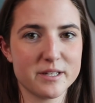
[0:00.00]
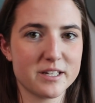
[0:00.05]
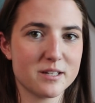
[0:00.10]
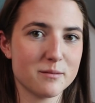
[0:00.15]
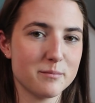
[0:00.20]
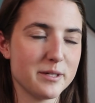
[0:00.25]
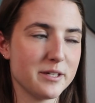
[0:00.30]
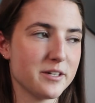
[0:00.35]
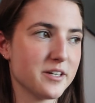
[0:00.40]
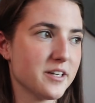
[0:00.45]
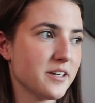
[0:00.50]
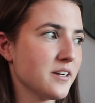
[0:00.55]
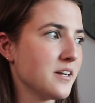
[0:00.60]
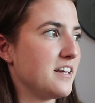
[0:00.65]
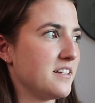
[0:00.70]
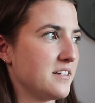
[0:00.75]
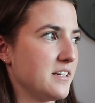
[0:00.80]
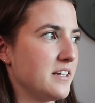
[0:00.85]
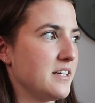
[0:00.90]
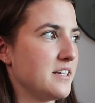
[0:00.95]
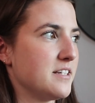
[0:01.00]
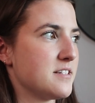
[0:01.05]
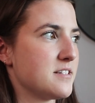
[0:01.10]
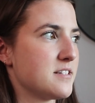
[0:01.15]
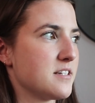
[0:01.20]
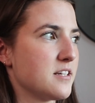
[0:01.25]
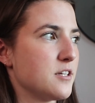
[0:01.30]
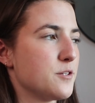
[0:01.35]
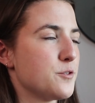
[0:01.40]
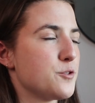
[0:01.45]
my computer, it
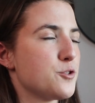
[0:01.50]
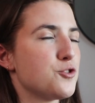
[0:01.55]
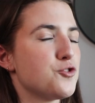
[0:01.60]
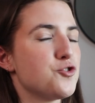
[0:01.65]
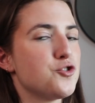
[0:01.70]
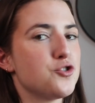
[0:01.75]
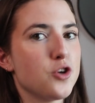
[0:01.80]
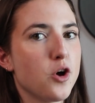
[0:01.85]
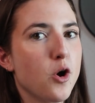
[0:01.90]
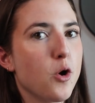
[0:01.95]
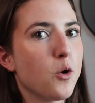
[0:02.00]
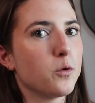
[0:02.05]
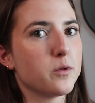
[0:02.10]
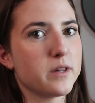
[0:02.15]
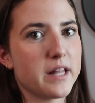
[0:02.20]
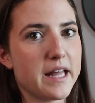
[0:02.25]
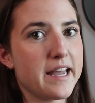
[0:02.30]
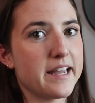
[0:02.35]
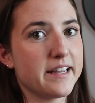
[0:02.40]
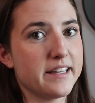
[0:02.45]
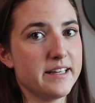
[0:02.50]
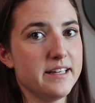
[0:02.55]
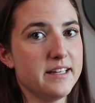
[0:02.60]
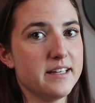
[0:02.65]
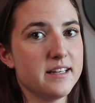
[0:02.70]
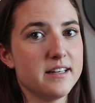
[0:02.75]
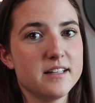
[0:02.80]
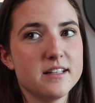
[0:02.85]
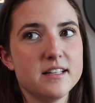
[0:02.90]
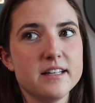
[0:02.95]
is so
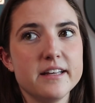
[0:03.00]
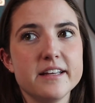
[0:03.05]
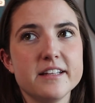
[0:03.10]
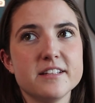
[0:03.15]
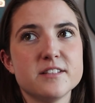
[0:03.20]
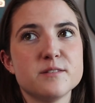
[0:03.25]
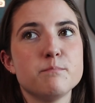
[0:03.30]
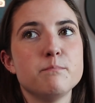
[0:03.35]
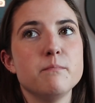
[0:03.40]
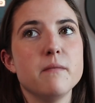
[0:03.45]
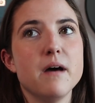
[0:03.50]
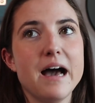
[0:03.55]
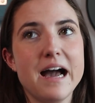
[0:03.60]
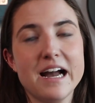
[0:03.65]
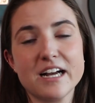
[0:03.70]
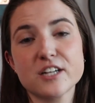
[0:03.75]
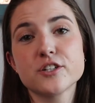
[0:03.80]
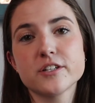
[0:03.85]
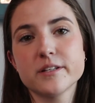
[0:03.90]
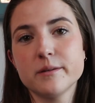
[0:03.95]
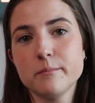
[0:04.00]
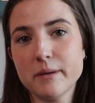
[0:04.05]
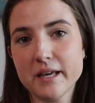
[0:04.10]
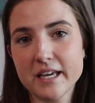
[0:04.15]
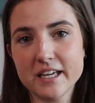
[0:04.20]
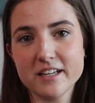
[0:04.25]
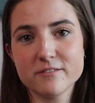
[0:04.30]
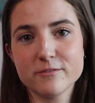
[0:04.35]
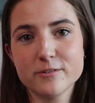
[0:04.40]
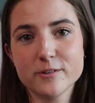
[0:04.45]
laggy. It's actually
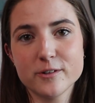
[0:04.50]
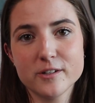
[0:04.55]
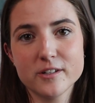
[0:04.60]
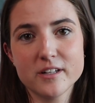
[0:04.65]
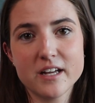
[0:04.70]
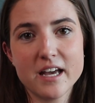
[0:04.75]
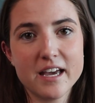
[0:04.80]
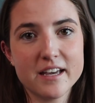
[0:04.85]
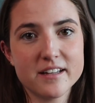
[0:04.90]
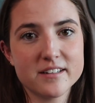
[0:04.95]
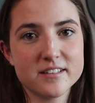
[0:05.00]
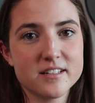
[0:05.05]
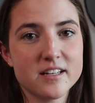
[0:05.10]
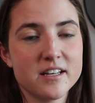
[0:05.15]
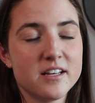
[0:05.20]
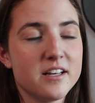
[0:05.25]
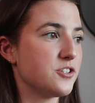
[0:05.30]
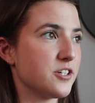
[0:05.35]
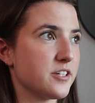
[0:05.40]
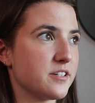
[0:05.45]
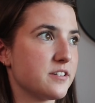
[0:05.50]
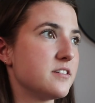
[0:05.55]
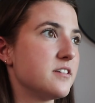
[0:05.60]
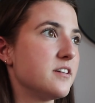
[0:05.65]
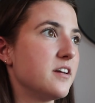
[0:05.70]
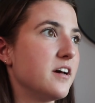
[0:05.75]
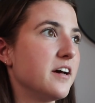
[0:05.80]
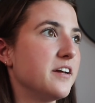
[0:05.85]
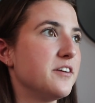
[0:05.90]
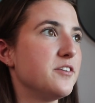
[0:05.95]
painful and just
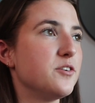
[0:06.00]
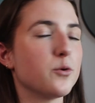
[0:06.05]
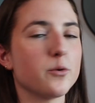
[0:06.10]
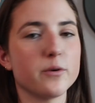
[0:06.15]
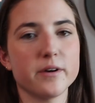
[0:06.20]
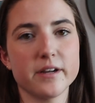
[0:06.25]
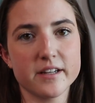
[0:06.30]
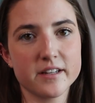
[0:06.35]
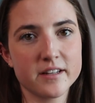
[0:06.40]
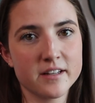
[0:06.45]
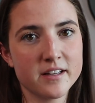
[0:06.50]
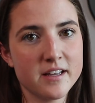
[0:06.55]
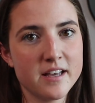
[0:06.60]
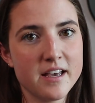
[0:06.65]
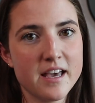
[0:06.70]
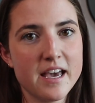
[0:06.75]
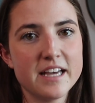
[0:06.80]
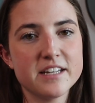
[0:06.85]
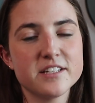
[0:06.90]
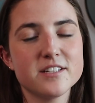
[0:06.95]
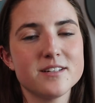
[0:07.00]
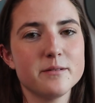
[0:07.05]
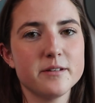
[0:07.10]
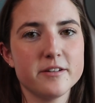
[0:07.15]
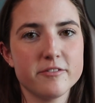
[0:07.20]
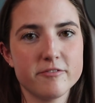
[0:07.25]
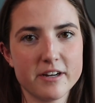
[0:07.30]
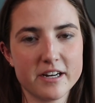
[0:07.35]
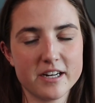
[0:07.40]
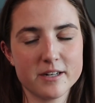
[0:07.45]
annoying. And to be
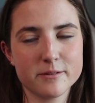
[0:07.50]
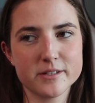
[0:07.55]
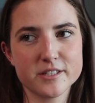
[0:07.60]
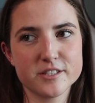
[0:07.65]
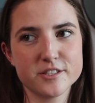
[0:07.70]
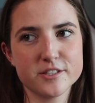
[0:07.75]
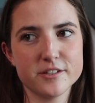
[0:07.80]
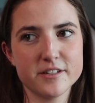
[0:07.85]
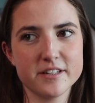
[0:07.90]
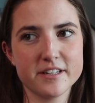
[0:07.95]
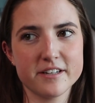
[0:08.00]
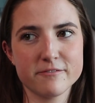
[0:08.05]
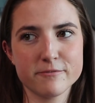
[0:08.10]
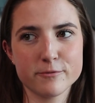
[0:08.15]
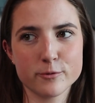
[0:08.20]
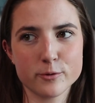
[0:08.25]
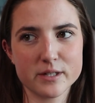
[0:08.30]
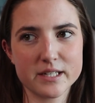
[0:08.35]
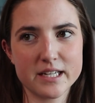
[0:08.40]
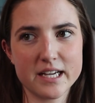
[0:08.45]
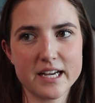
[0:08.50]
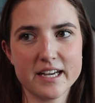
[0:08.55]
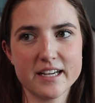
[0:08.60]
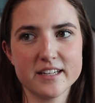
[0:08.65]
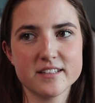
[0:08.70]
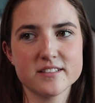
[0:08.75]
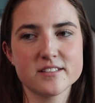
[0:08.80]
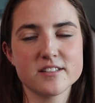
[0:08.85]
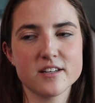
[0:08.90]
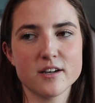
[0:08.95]
fair, I was shooting in
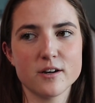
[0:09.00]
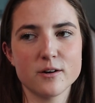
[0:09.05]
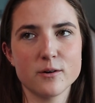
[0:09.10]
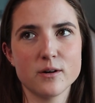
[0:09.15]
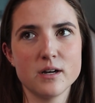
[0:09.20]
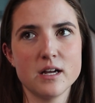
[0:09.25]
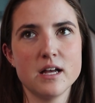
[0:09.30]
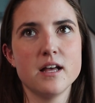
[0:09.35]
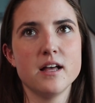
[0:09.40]
4K, so